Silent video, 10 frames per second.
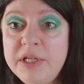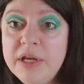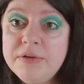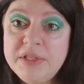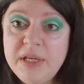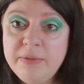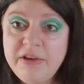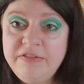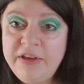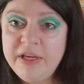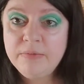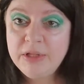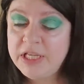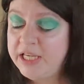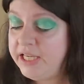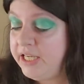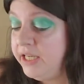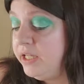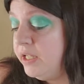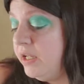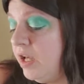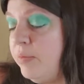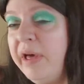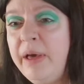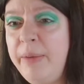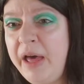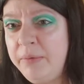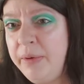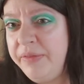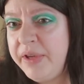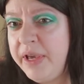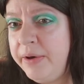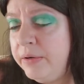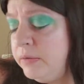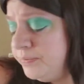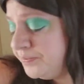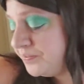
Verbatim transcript: to go see my family about a month ago.